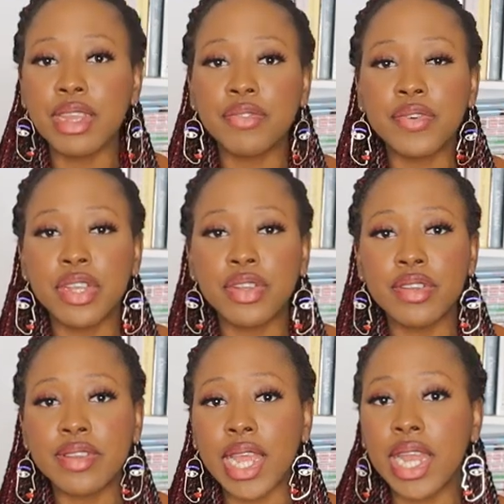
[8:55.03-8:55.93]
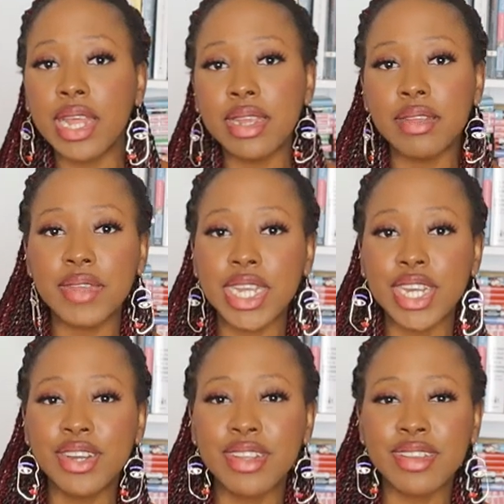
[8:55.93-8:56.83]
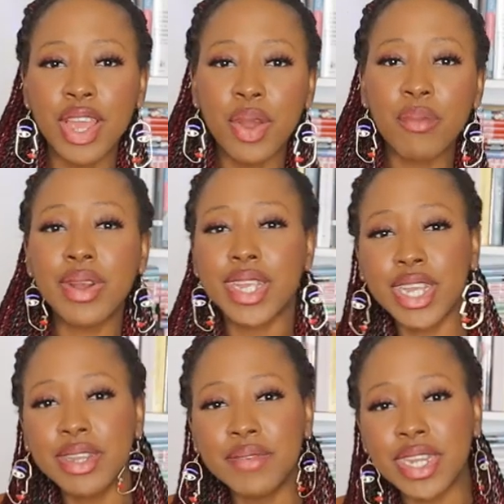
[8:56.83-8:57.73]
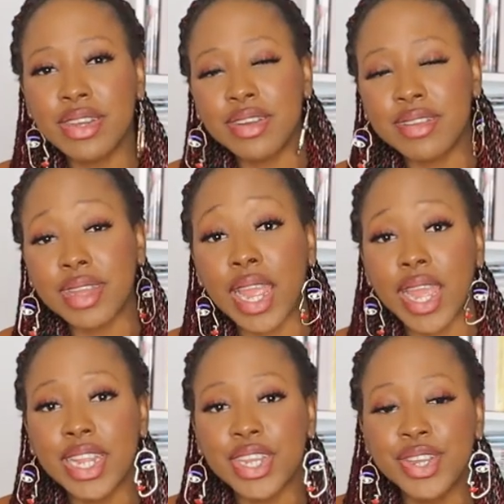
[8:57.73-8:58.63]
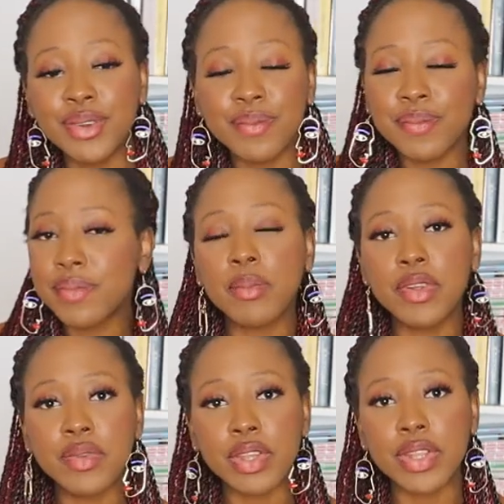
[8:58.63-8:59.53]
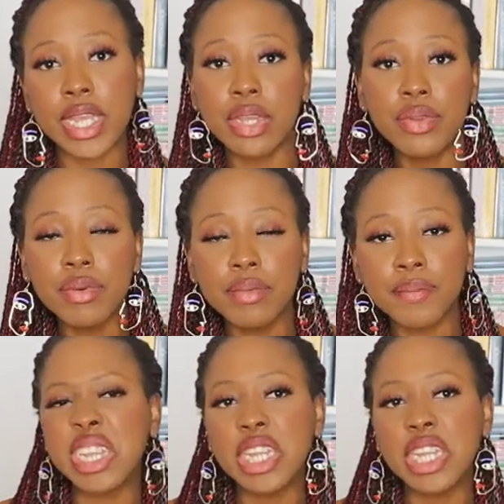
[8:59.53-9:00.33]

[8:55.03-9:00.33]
Editing photos, editing videos, working on videos like I do. Propose what you can do.